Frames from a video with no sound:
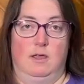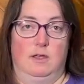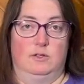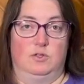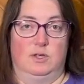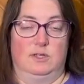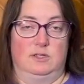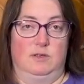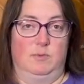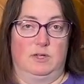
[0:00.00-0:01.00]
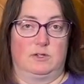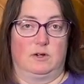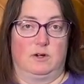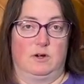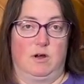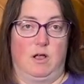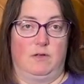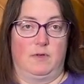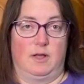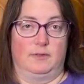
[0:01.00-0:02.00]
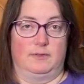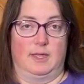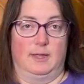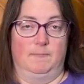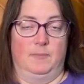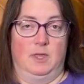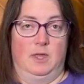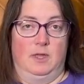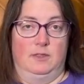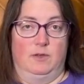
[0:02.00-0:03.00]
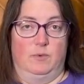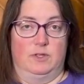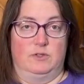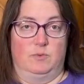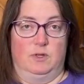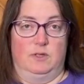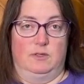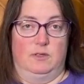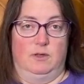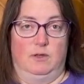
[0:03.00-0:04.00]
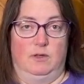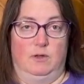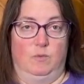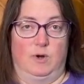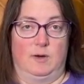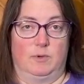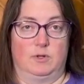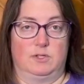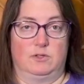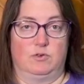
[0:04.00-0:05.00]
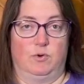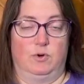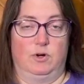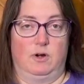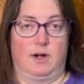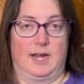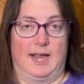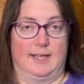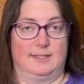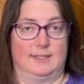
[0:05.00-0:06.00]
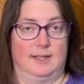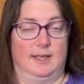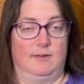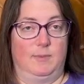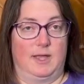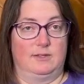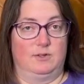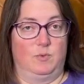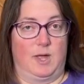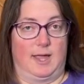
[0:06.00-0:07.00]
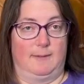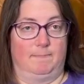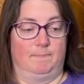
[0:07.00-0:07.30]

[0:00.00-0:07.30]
so you can see a picture of all of them. The ones with rainbows in the corner are cats that have passed away.